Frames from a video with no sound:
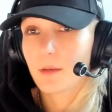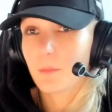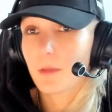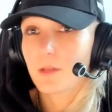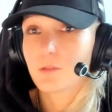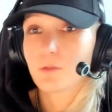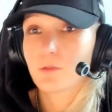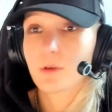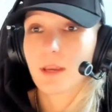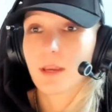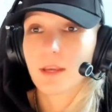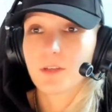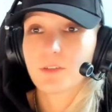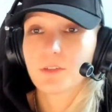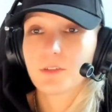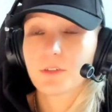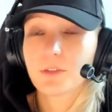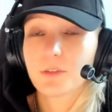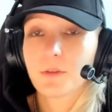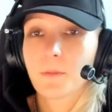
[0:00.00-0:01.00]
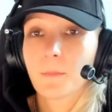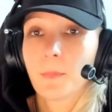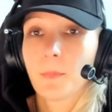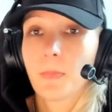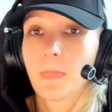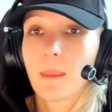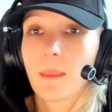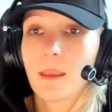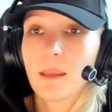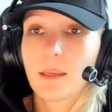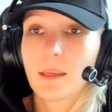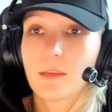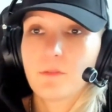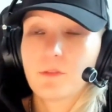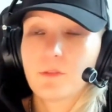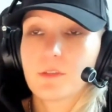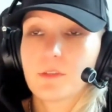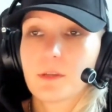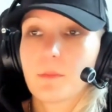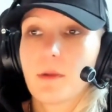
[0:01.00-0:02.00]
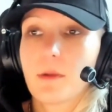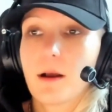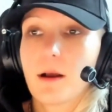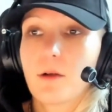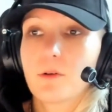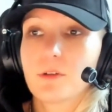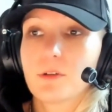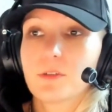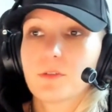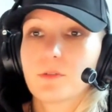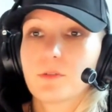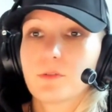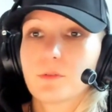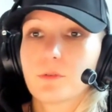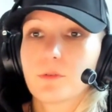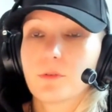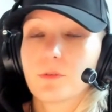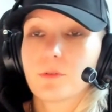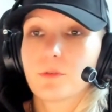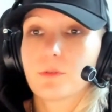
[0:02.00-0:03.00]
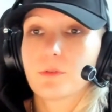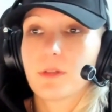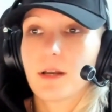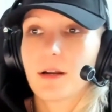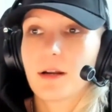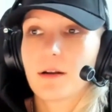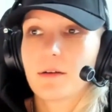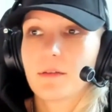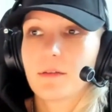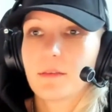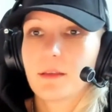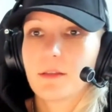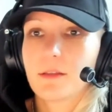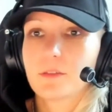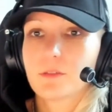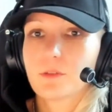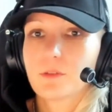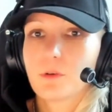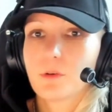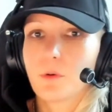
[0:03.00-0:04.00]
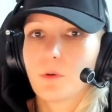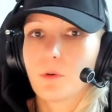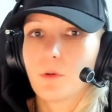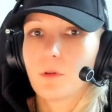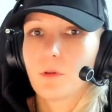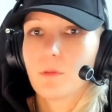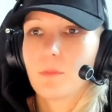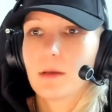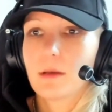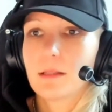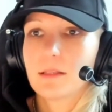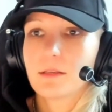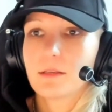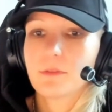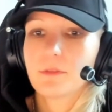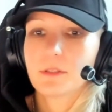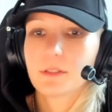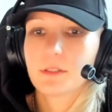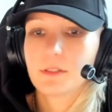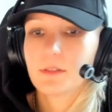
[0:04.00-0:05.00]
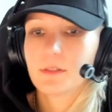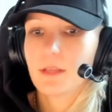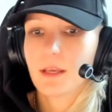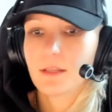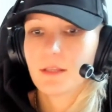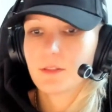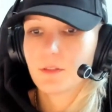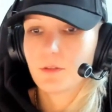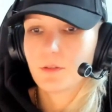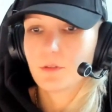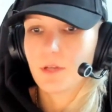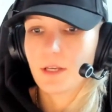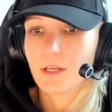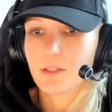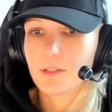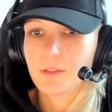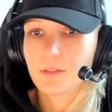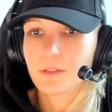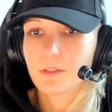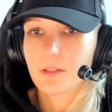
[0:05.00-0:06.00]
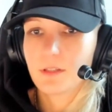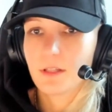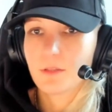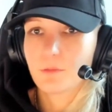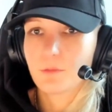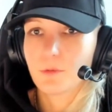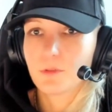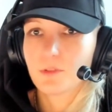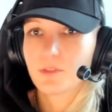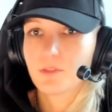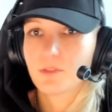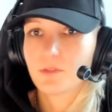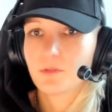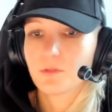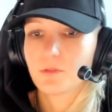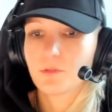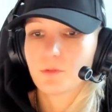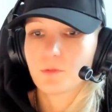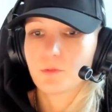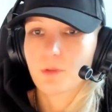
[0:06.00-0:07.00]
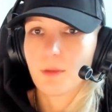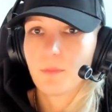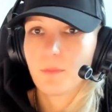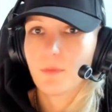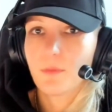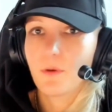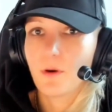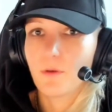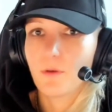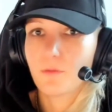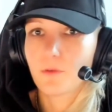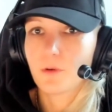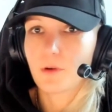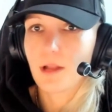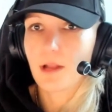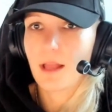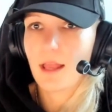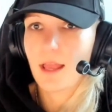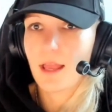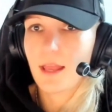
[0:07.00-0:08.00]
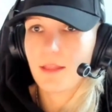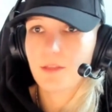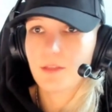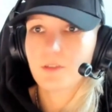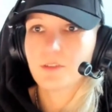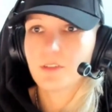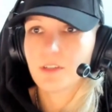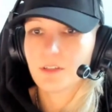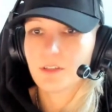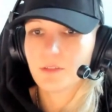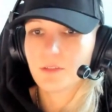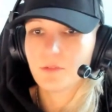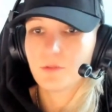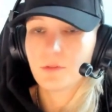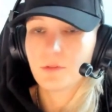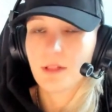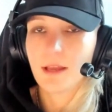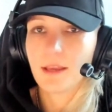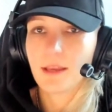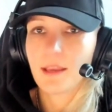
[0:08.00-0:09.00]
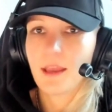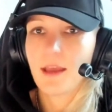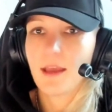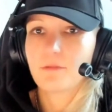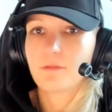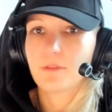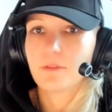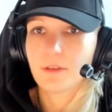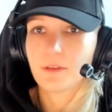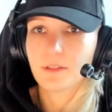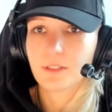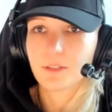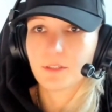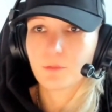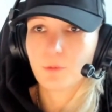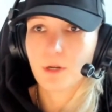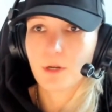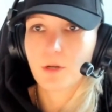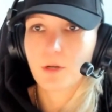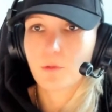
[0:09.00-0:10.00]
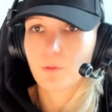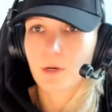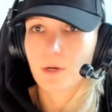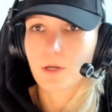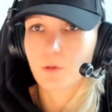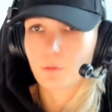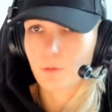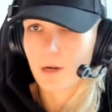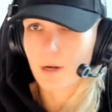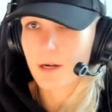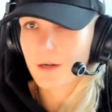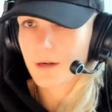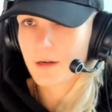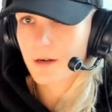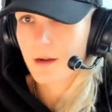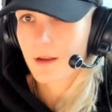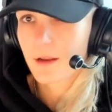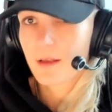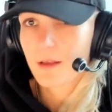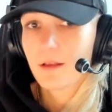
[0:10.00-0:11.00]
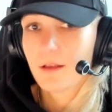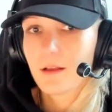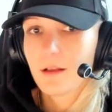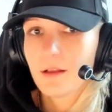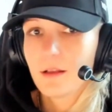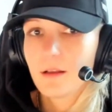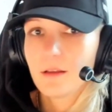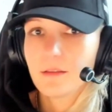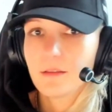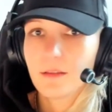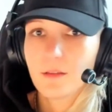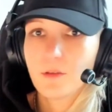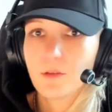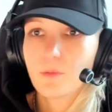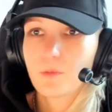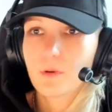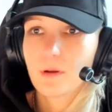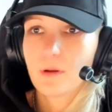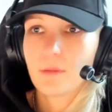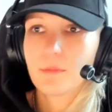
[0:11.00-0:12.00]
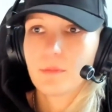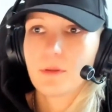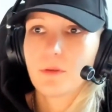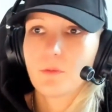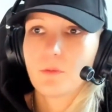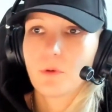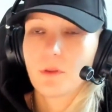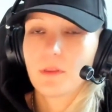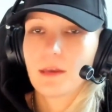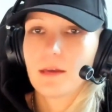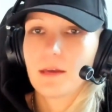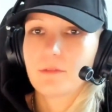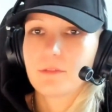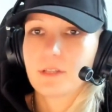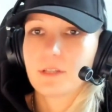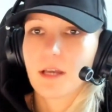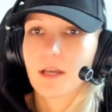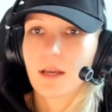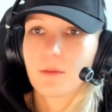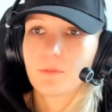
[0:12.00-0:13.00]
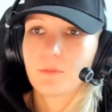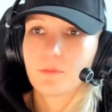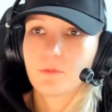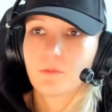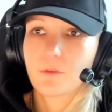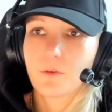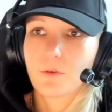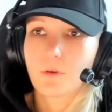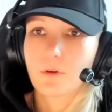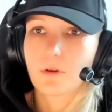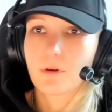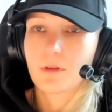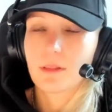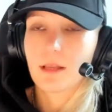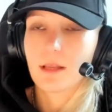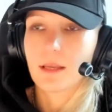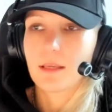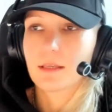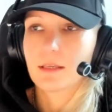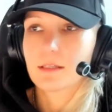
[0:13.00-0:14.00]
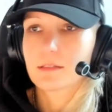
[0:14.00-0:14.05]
education, gives you some hours to learn, that's cool. But if this is the SEO agency that wants you to rip off your energy and do like everything, just work, work, work, then you probably won't have time for like